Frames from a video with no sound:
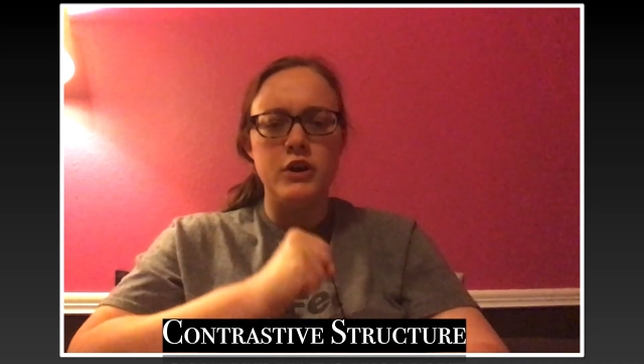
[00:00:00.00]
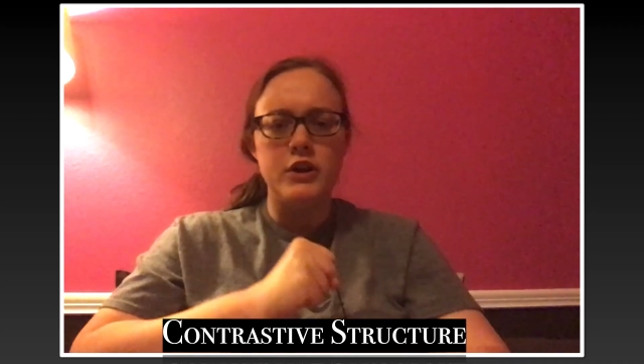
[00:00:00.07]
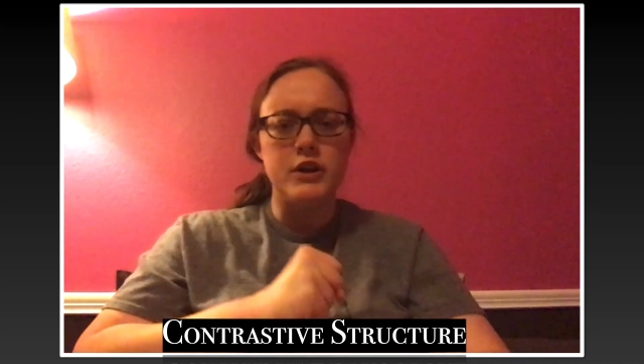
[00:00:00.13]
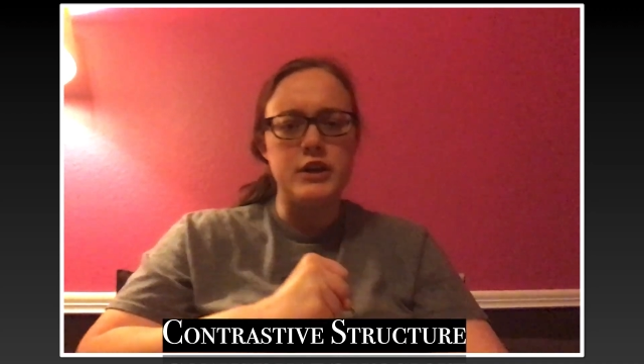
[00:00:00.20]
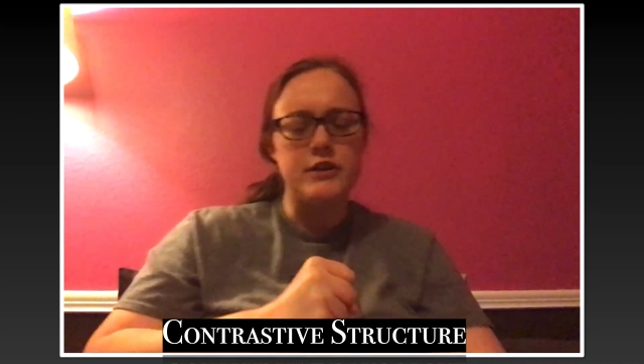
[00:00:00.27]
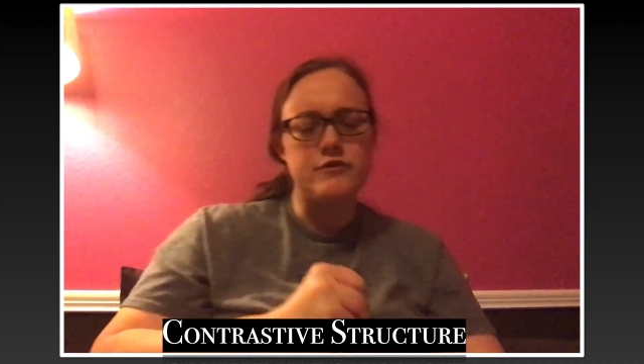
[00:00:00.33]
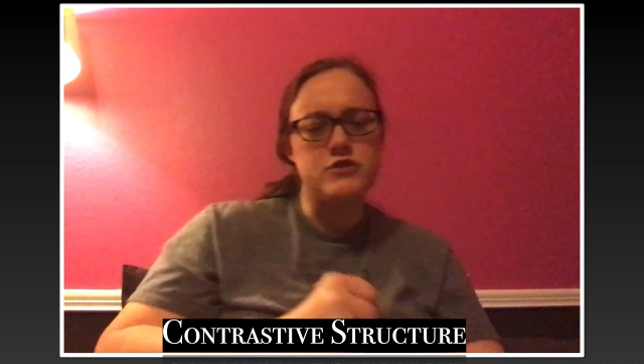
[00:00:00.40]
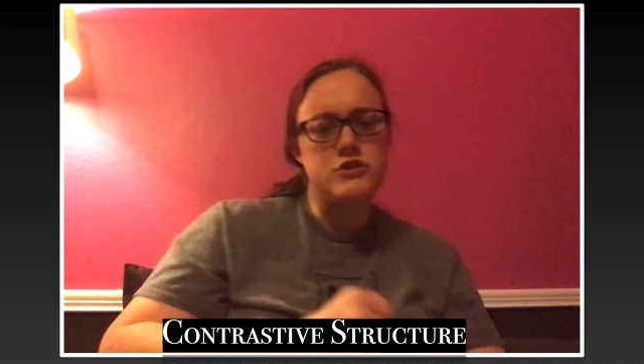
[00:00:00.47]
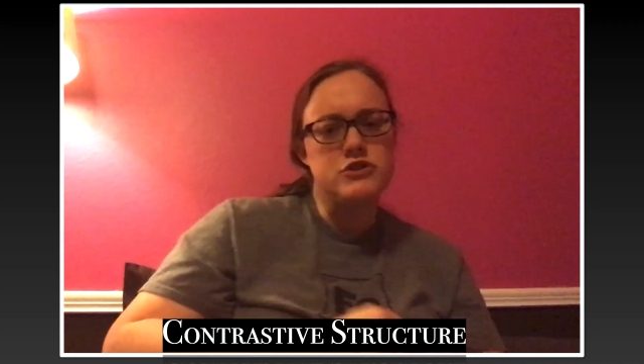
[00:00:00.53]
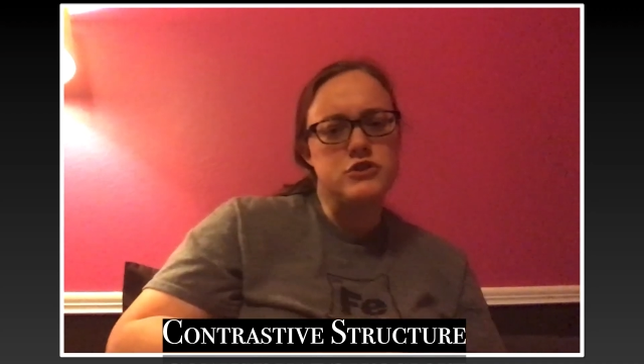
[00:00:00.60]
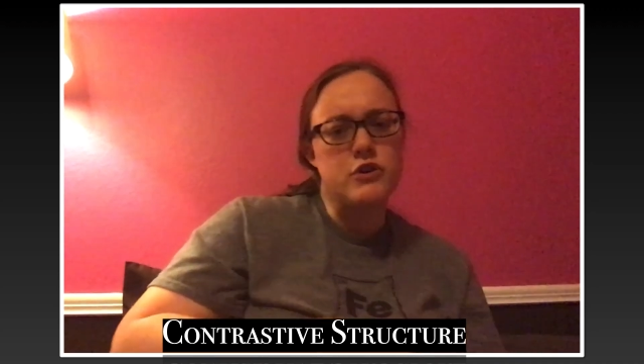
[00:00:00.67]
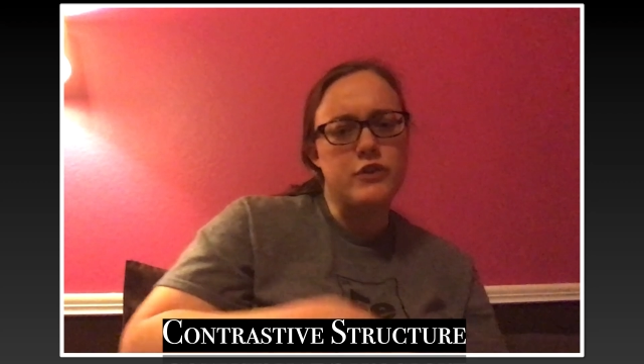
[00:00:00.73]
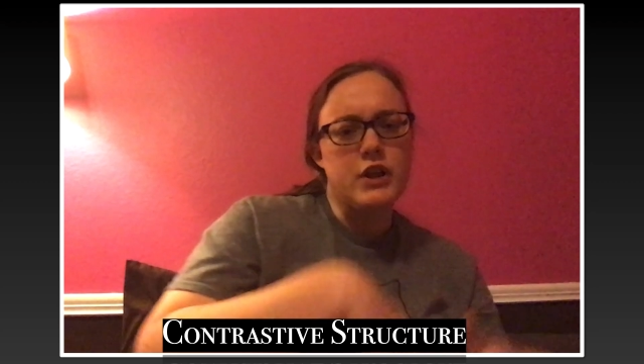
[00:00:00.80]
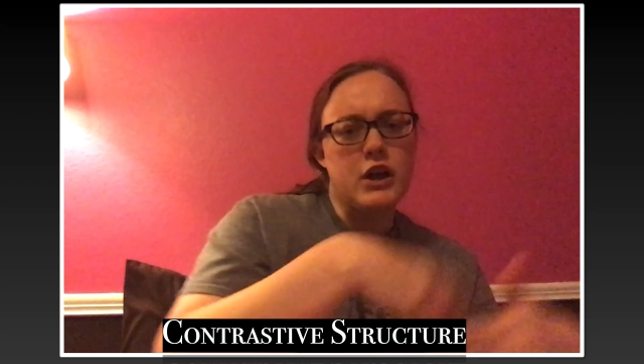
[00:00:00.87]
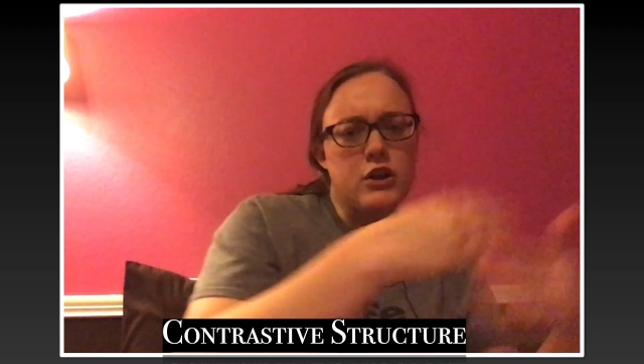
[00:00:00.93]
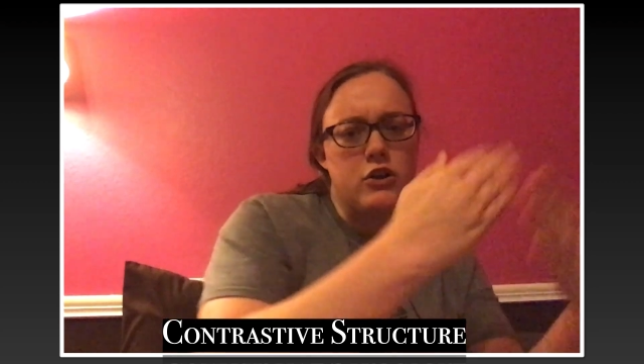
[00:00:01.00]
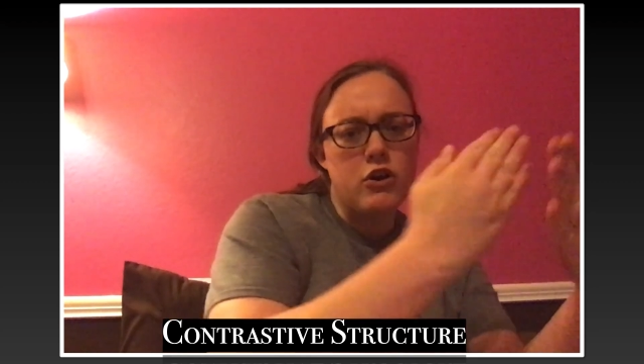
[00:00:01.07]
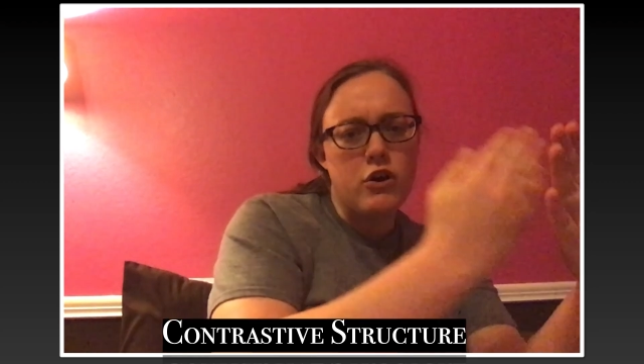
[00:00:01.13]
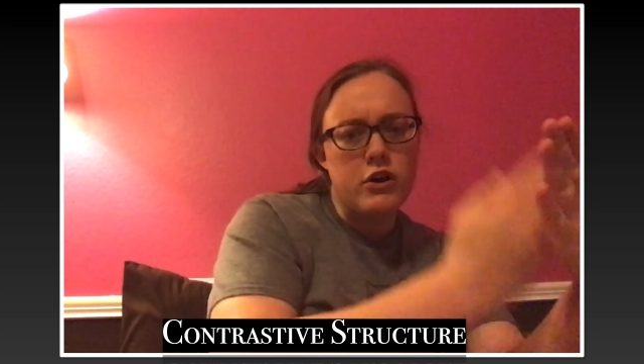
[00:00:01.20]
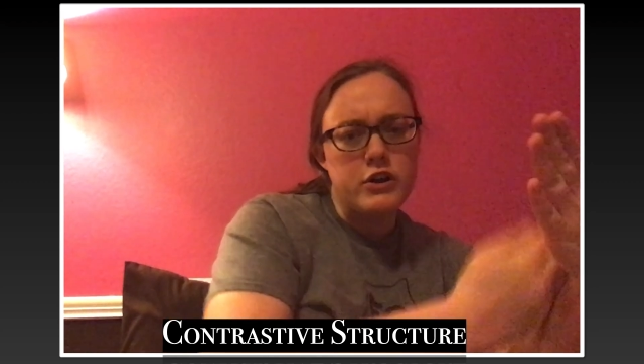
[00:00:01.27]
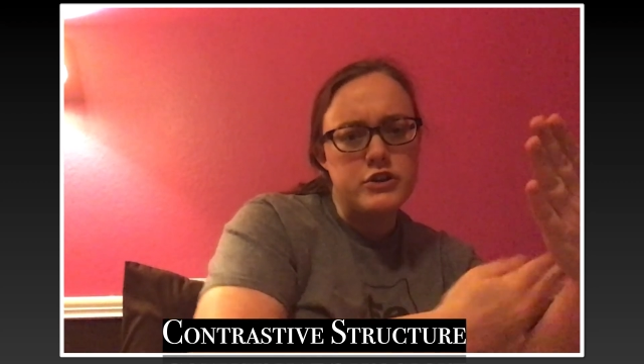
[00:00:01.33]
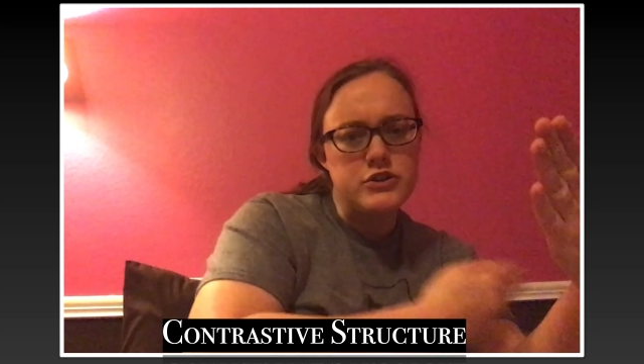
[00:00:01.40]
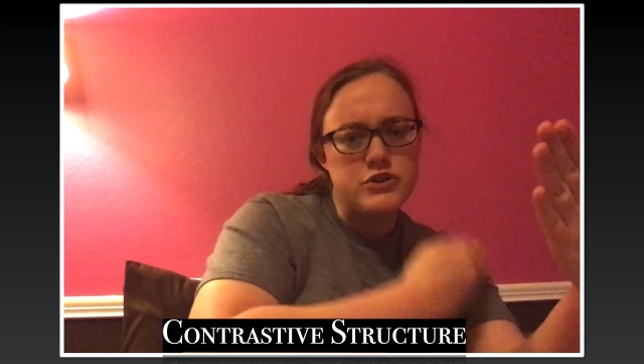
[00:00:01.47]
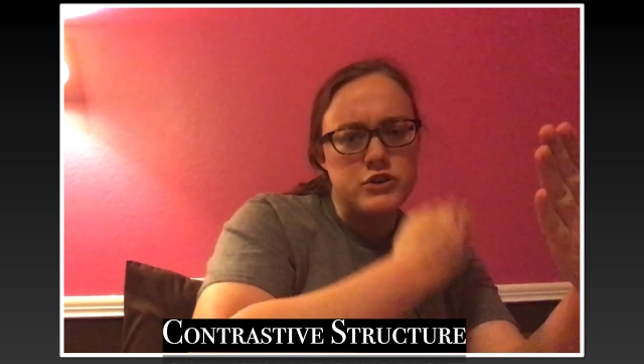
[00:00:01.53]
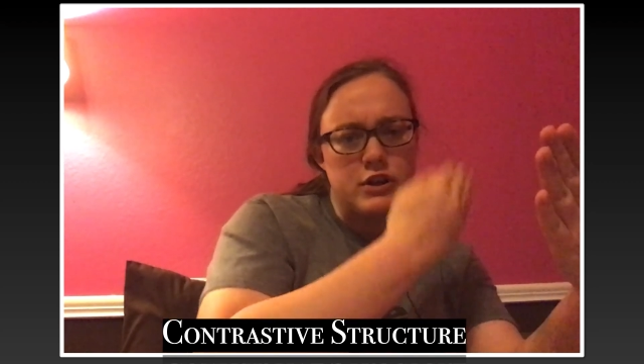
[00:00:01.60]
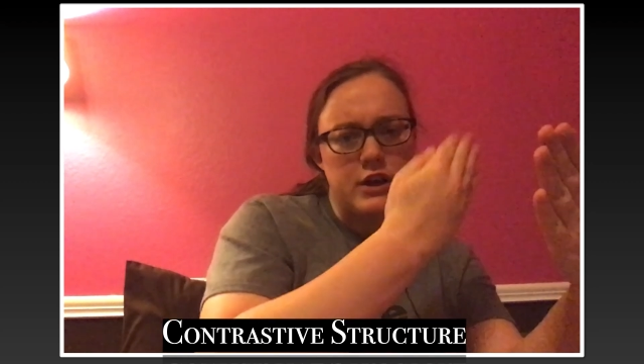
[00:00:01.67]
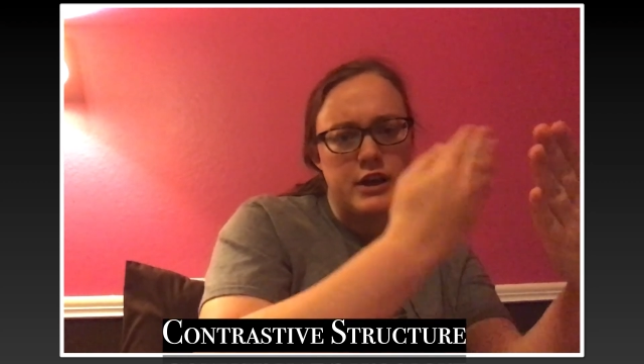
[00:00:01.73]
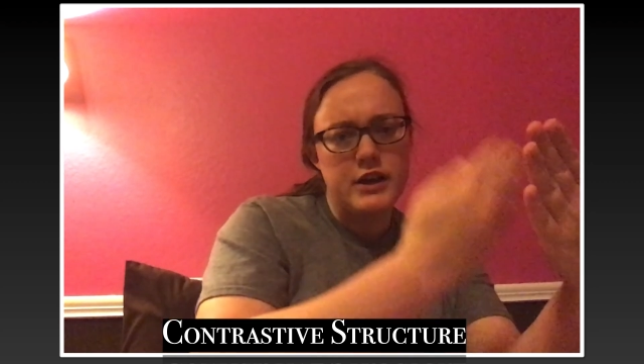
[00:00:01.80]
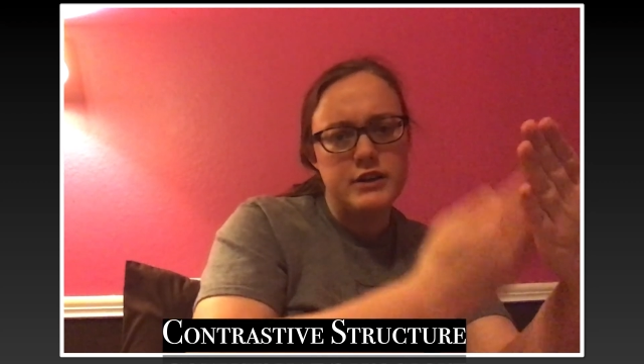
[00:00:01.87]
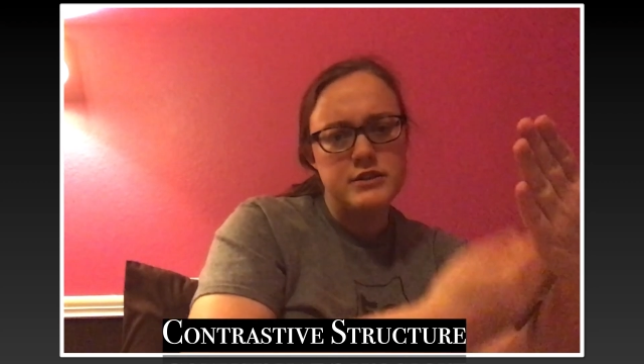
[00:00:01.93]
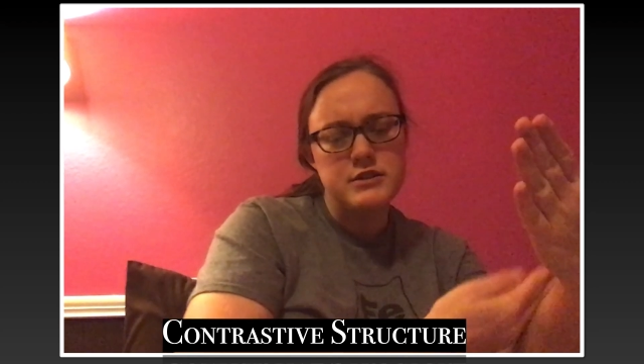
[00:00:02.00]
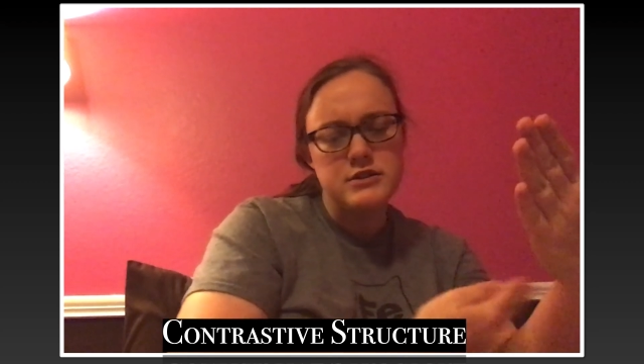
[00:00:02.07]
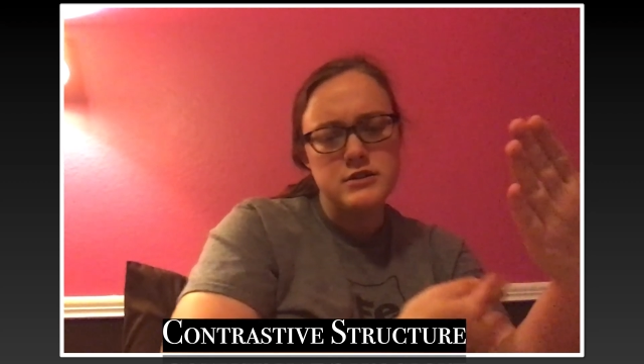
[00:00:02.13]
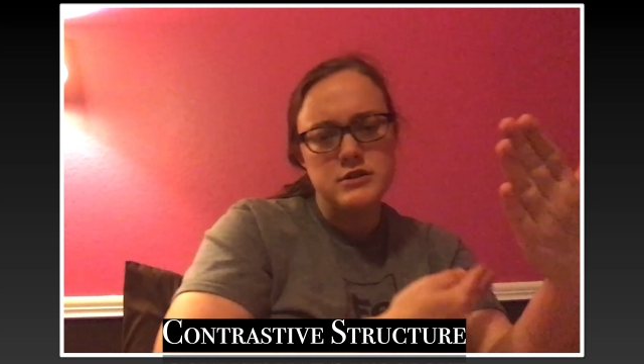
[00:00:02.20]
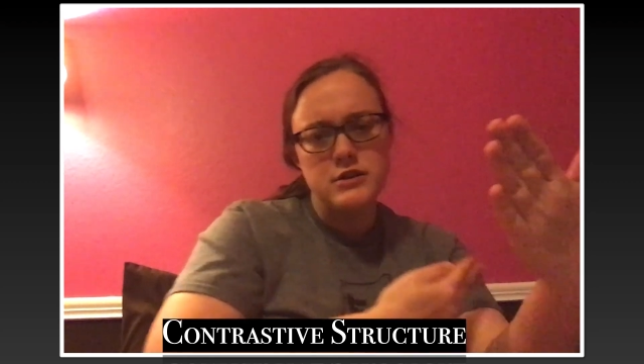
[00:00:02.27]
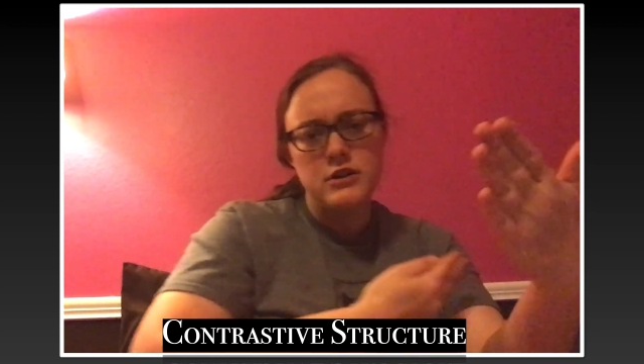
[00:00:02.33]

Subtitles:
You have to show that contrast.